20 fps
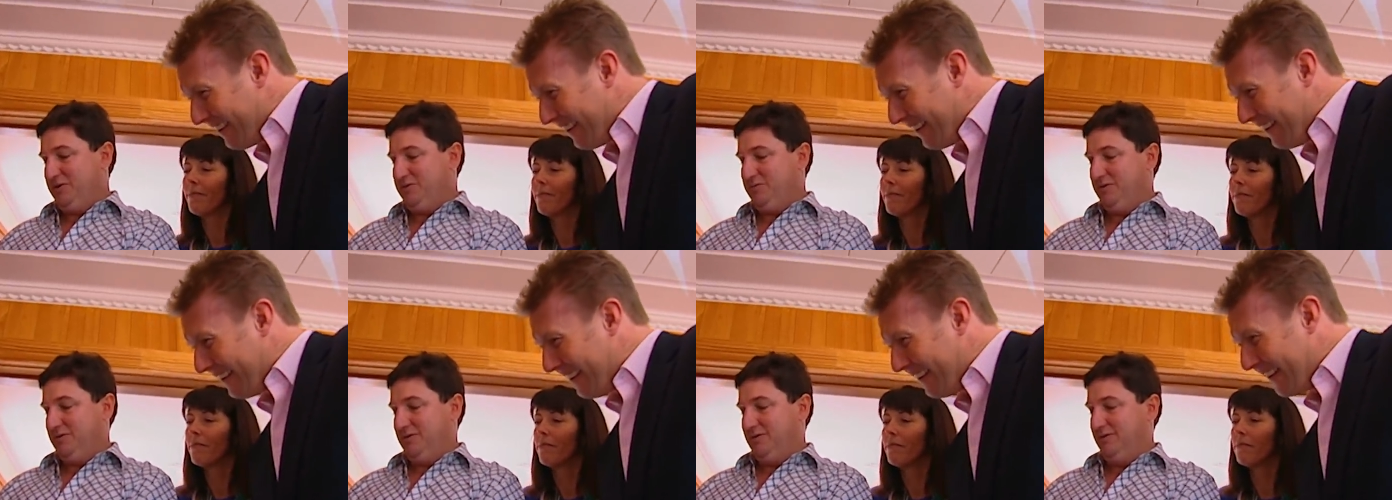
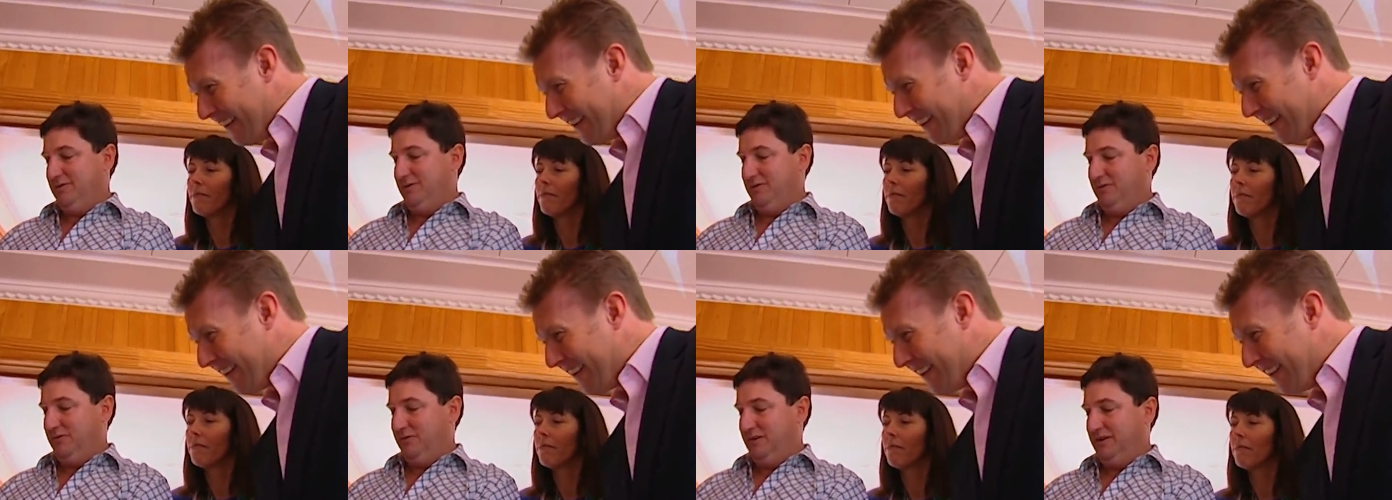Speaker 1: is with the
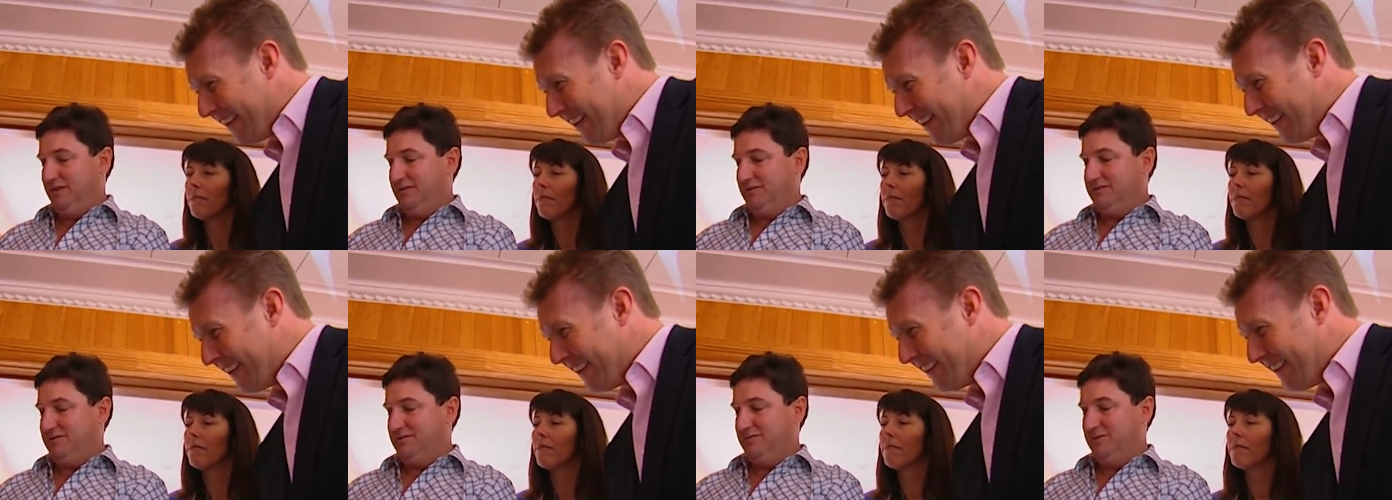
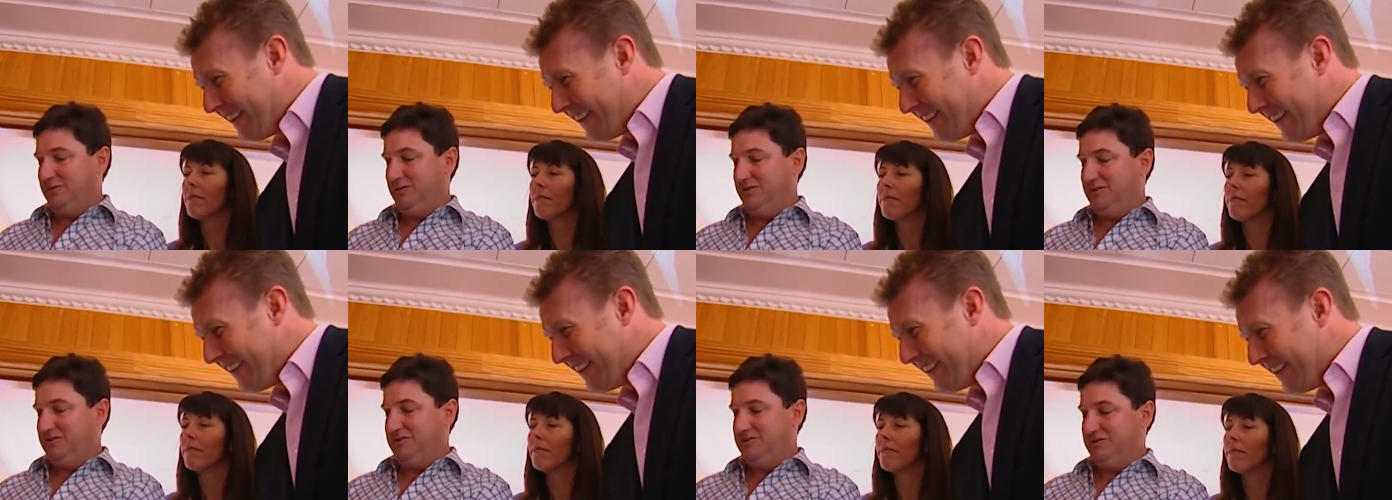fingers,
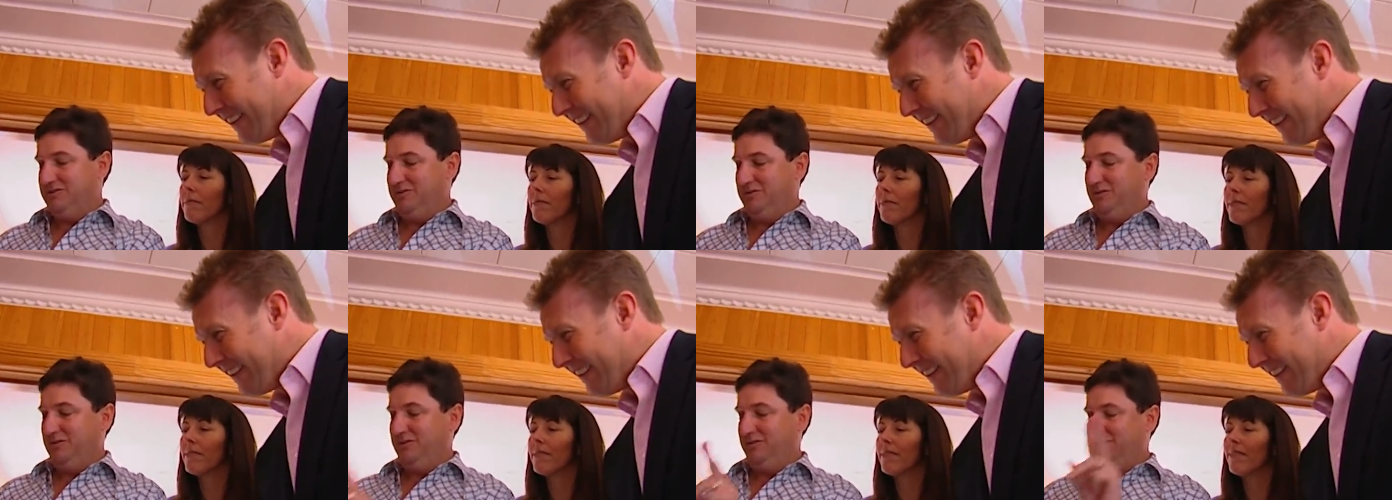where he's
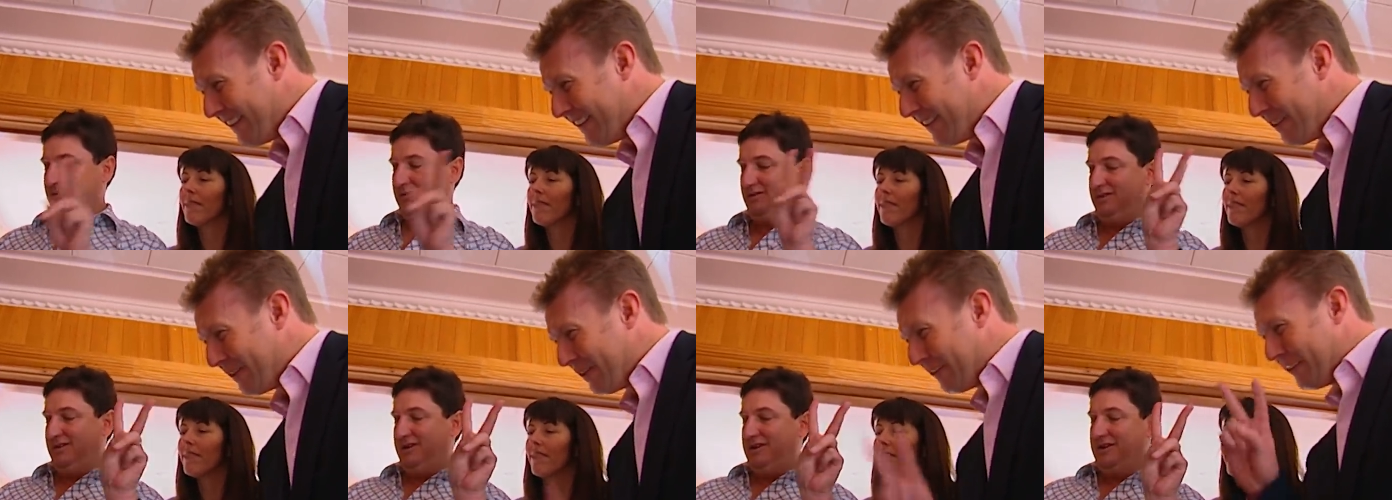
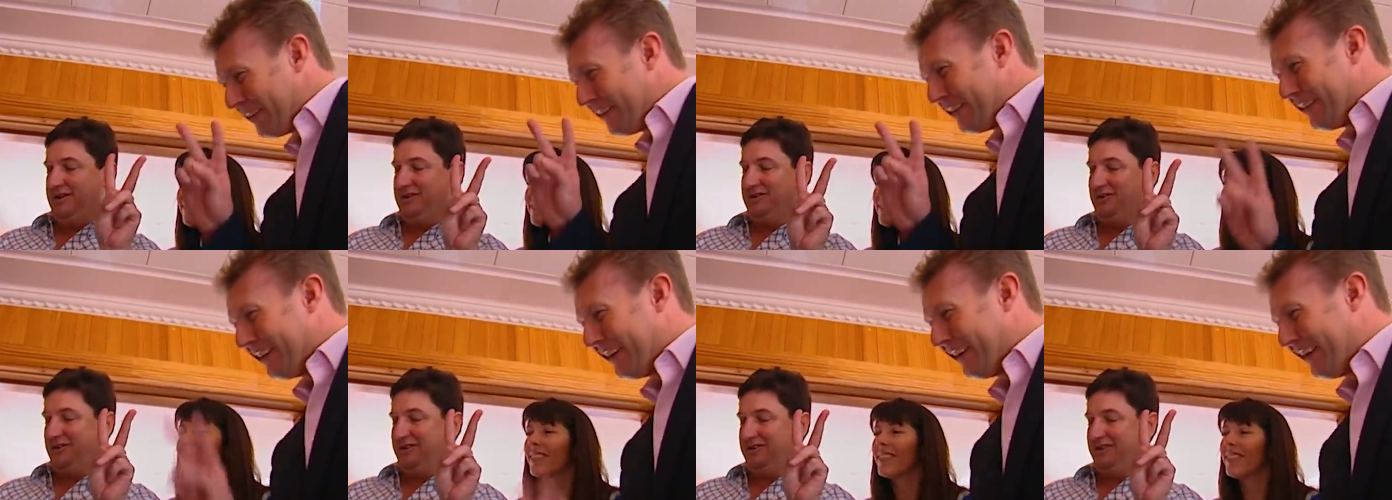Mm. going like